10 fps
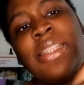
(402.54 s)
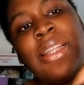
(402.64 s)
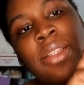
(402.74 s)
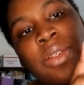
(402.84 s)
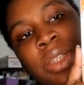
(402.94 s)

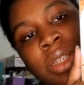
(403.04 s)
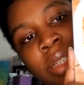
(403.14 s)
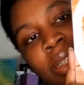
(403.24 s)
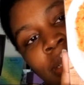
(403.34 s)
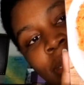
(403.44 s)
that look good?
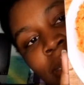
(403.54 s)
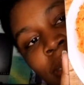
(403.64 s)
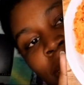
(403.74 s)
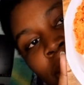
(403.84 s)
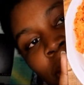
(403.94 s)

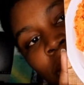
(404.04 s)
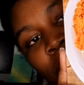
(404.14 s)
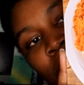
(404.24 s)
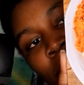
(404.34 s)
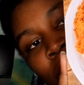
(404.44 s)
That looks
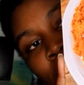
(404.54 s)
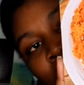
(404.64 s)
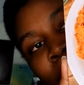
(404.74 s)
good. I think